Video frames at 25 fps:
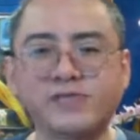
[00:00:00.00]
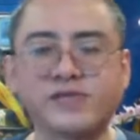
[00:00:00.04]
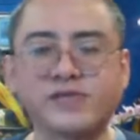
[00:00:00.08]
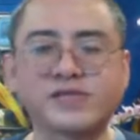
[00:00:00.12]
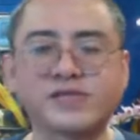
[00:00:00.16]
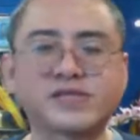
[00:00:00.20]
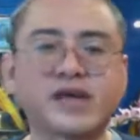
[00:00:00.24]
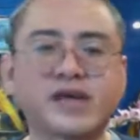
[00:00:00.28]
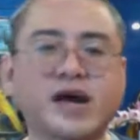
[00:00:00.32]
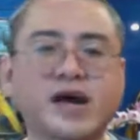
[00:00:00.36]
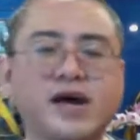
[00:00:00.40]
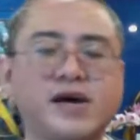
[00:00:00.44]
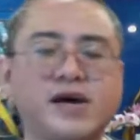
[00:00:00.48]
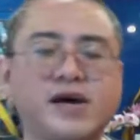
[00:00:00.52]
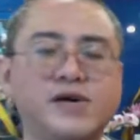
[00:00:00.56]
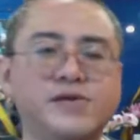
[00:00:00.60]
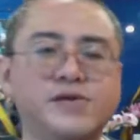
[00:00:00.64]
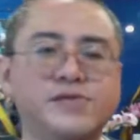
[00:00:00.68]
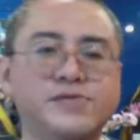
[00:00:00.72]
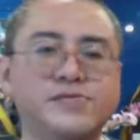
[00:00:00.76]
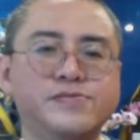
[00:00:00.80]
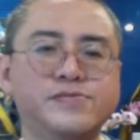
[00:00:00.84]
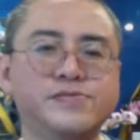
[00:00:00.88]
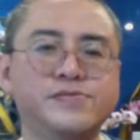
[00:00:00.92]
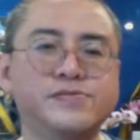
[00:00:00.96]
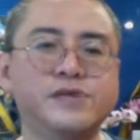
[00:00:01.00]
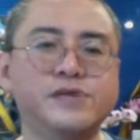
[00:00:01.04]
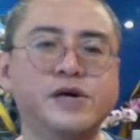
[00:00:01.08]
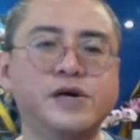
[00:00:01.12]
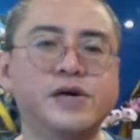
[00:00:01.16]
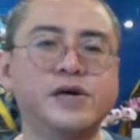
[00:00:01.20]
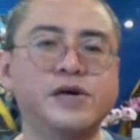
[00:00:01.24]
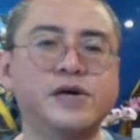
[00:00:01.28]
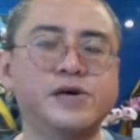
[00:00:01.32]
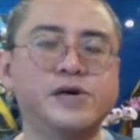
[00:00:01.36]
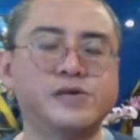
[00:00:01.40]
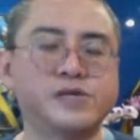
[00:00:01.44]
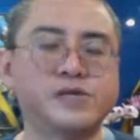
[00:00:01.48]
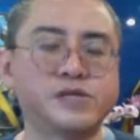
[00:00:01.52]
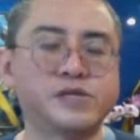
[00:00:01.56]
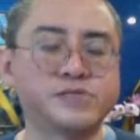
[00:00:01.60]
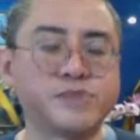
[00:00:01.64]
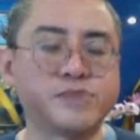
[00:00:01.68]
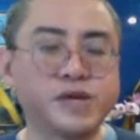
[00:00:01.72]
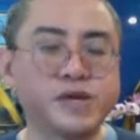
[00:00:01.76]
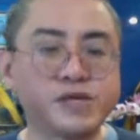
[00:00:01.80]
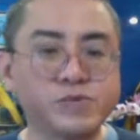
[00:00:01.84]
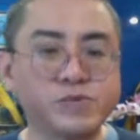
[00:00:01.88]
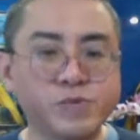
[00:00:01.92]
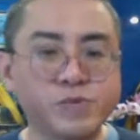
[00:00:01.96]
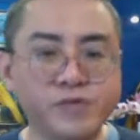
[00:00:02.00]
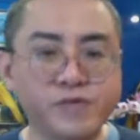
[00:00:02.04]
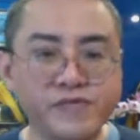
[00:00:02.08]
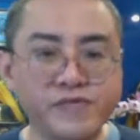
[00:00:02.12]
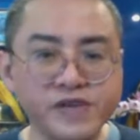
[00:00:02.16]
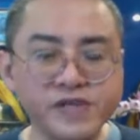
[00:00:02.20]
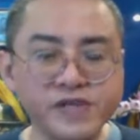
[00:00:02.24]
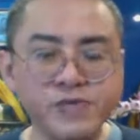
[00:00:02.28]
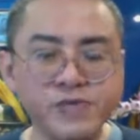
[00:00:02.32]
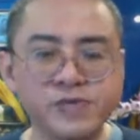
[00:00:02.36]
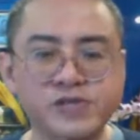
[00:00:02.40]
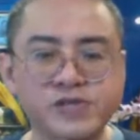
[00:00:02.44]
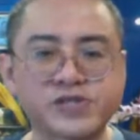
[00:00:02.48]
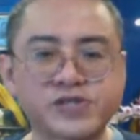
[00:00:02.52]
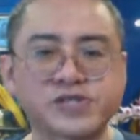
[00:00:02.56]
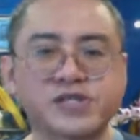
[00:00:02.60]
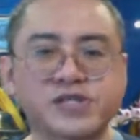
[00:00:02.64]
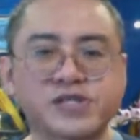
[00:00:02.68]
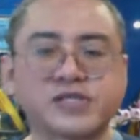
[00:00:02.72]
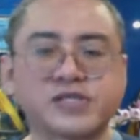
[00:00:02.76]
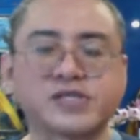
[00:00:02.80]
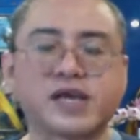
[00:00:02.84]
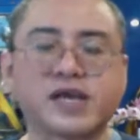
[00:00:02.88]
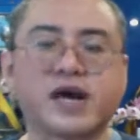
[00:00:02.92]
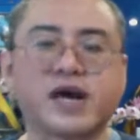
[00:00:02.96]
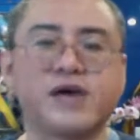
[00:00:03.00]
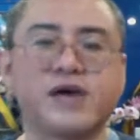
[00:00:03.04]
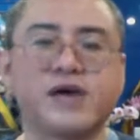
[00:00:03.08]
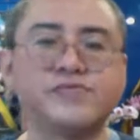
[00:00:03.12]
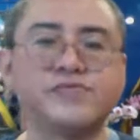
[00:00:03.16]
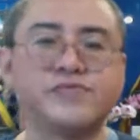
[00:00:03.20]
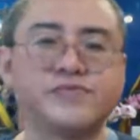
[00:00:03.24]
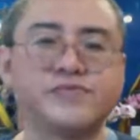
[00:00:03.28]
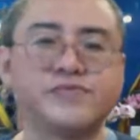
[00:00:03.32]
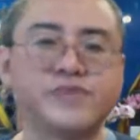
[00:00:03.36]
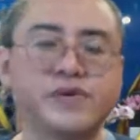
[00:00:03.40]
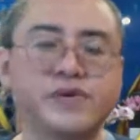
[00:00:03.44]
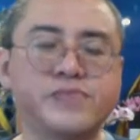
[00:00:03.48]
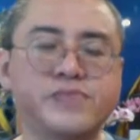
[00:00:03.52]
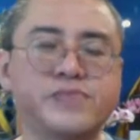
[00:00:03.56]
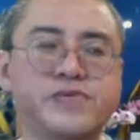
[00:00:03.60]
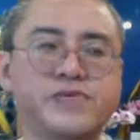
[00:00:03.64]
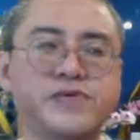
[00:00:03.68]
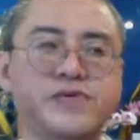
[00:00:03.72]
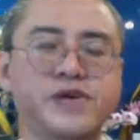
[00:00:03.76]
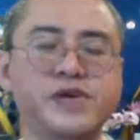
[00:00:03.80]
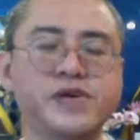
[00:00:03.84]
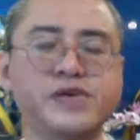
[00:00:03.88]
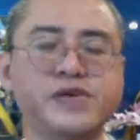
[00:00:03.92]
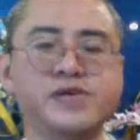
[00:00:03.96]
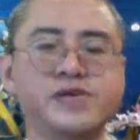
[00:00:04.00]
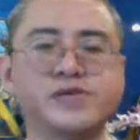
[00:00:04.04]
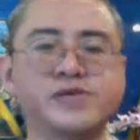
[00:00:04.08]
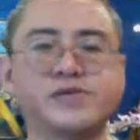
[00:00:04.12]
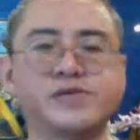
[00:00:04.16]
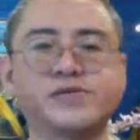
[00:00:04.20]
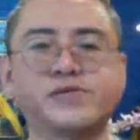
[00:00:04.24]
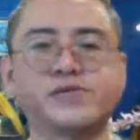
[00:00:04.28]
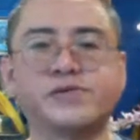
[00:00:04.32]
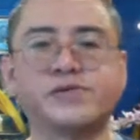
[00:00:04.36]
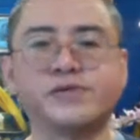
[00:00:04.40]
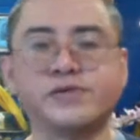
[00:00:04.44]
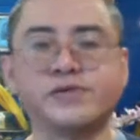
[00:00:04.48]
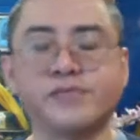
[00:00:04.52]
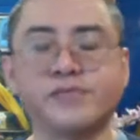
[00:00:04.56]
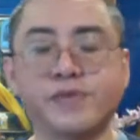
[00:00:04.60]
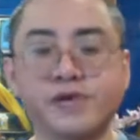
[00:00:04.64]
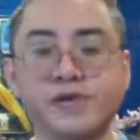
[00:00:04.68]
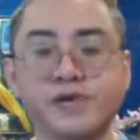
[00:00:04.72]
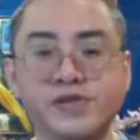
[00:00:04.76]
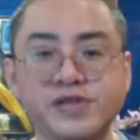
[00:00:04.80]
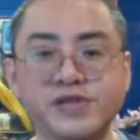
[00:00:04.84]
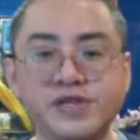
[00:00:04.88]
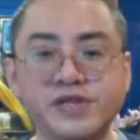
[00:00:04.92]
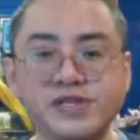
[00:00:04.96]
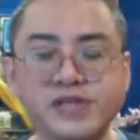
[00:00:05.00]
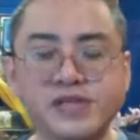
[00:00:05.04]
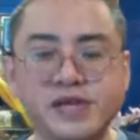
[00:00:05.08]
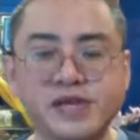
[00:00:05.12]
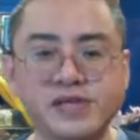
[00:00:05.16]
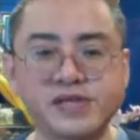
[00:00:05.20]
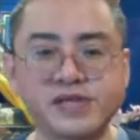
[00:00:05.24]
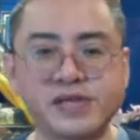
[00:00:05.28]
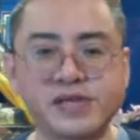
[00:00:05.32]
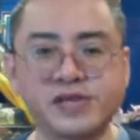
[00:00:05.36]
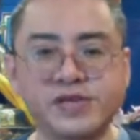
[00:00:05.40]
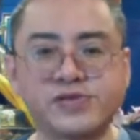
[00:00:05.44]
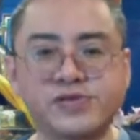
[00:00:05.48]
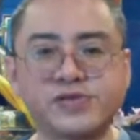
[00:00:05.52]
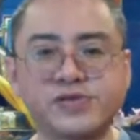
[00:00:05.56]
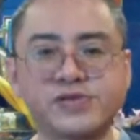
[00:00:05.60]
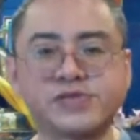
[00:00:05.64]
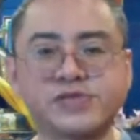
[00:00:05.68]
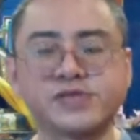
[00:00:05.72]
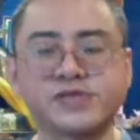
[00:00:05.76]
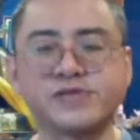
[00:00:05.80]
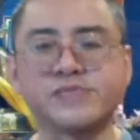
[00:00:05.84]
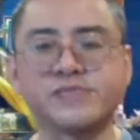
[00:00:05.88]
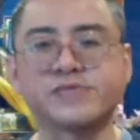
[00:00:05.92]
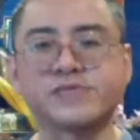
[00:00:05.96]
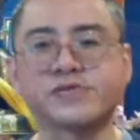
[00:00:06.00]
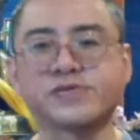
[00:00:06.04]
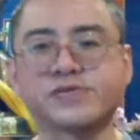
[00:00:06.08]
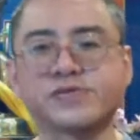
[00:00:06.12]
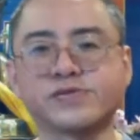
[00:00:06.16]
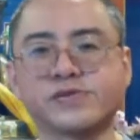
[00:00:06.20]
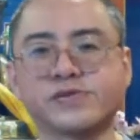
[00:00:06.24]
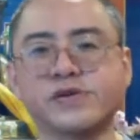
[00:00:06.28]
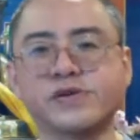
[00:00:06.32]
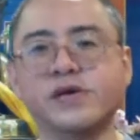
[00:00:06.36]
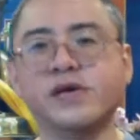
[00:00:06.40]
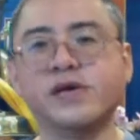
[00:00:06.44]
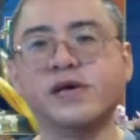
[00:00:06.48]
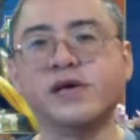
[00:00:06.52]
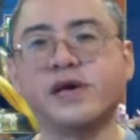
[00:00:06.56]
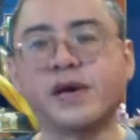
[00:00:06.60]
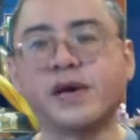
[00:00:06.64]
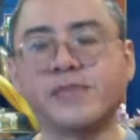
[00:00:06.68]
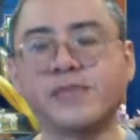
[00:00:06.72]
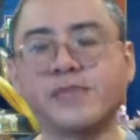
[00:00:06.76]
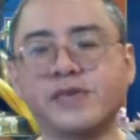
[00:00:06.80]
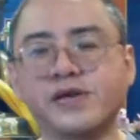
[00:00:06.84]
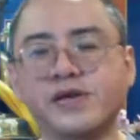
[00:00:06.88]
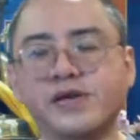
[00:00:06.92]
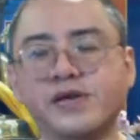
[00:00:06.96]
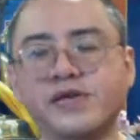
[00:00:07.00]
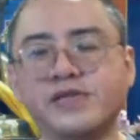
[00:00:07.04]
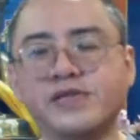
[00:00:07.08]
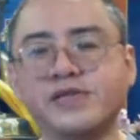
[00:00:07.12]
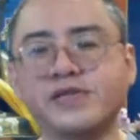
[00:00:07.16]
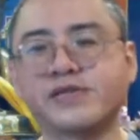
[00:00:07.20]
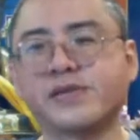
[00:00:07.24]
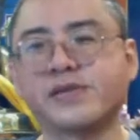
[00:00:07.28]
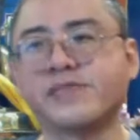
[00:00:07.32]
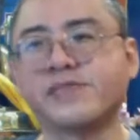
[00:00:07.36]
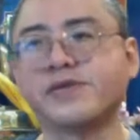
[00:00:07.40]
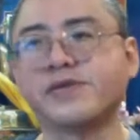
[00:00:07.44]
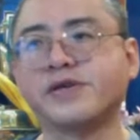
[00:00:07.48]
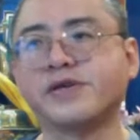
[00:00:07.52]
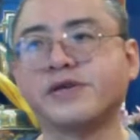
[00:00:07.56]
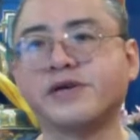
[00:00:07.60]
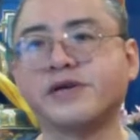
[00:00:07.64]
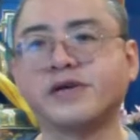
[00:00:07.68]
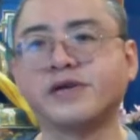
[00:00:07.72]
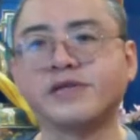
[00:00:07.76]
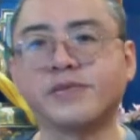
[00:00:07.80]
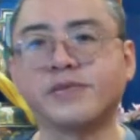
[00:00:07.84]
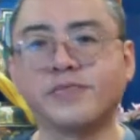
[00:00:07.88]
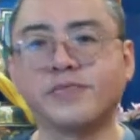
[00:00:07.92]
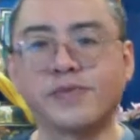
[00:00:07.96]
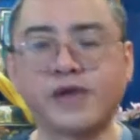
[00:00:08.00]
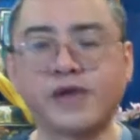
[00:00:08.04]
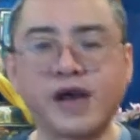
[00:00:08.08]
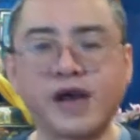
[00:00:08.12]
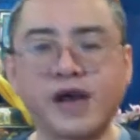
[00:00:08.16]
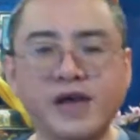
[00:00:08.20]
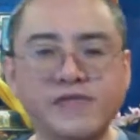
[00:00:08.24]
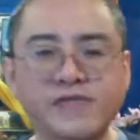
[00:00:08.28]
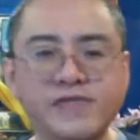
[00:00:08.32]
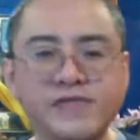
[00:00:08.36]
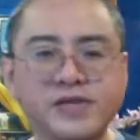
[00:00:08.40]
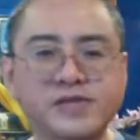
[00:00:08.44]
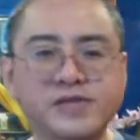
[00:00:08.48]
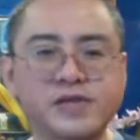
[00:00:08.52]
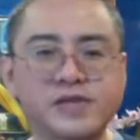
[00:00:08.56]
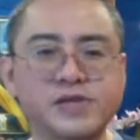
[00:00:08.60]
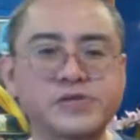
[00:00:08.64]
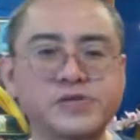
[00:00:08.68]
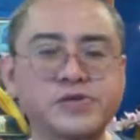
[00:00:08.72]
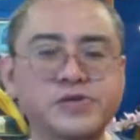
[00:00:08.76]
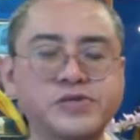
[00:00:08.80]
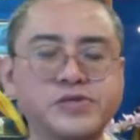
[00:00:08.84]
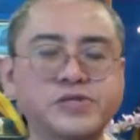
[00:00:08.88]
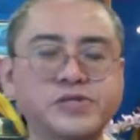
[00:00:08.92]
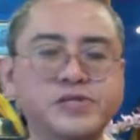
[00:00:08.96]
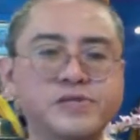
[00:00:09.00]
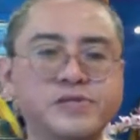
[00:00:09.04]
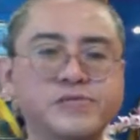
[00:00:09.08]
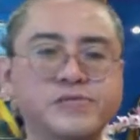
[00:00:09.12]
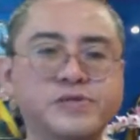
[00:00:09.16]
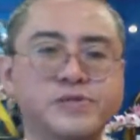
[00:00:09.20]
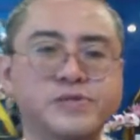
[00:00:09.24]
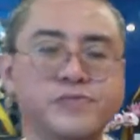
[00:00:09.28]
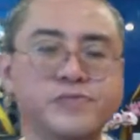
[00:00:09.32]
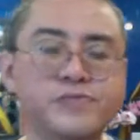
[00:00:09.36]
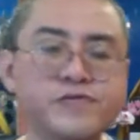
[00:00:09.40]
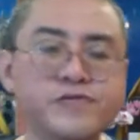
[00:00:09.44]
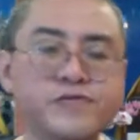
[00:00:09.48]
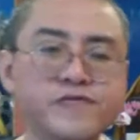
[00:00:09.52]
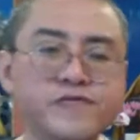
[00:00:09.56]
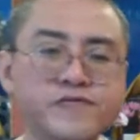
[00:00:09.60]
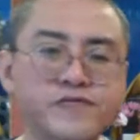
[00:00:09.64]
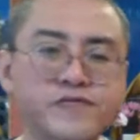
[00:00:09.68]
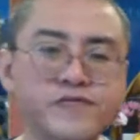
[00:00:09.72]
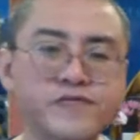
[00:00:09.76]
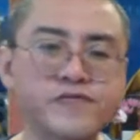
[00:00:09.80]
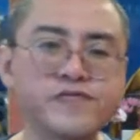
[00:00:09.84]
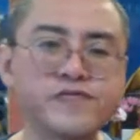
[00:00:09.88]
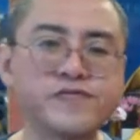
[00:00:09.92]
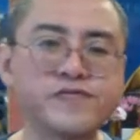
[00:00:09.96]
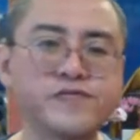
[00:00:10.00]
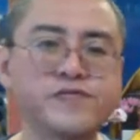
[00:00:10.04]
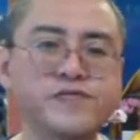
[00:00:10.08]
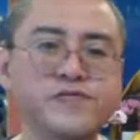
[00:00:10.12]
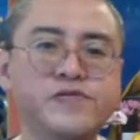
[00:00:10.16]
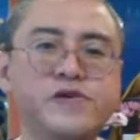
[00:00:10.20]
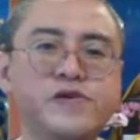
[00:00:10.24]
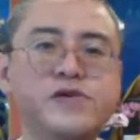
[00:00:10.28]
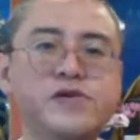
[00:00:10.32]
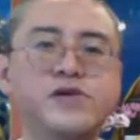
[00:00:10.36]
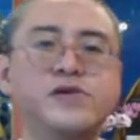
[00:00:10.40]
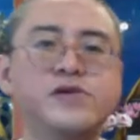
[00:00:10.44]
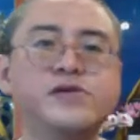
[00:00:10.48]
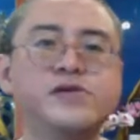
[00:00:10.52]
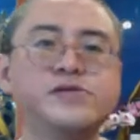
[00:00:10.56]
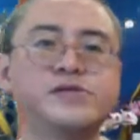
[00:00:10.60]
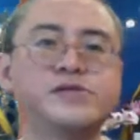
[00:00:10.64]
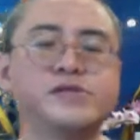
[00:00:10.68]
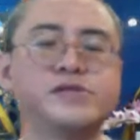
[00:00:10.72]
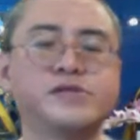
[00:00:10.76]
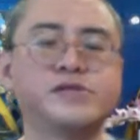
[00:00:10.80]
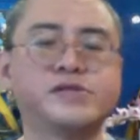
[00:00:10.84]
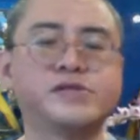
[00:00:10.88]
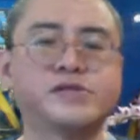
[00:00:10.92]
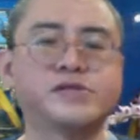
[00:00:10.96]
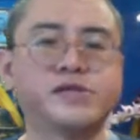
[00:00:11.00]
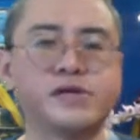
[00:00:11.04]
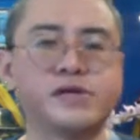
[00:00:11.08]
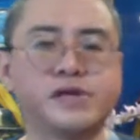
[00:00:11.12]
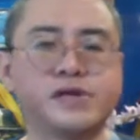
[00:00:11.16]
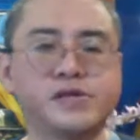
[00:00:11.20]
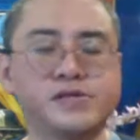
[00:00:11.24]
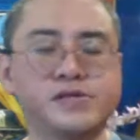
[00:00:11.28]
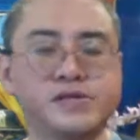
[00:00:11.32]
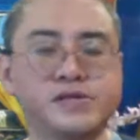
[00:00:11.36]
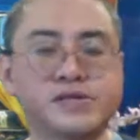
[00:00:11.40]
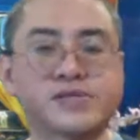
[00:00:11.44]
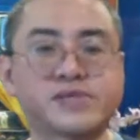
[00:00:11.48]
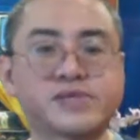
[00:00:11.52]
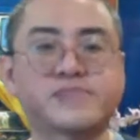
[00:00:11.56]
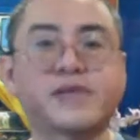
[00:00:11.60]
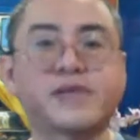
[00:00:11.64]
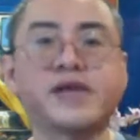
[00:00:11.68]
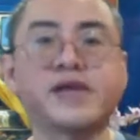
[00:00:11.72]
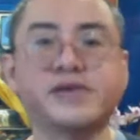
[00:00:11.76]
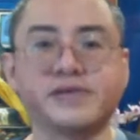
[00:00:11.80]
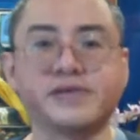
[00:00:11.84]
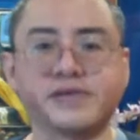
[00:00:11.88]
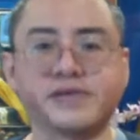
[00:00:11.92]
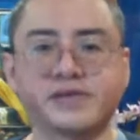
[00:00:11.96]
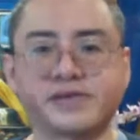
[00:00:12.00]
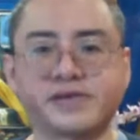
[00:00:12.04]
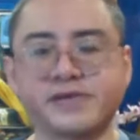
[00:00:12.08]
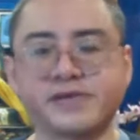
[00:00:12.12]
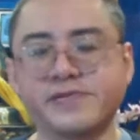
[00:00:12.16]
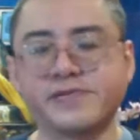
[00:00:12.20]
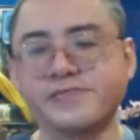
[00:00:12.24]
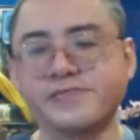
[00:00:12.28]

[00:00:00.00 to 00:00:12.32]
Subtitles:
the sound, the space within which the sound reverberates, or the bodily sensation seems to appear and disappear. The breath sensation seems to move through this space.